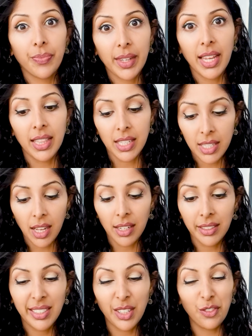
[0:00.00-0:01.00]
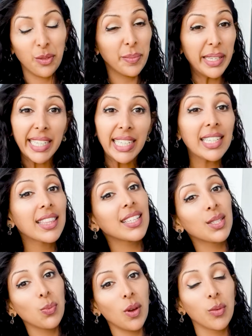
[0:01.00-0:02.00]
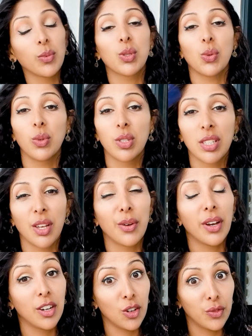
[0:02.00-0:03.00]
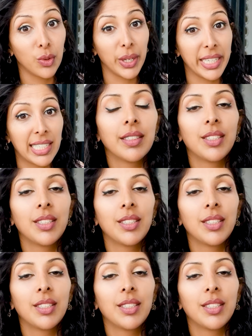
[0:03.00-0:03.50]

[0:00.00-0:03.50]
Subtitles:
in the sun. So for me, this one was also an avoid.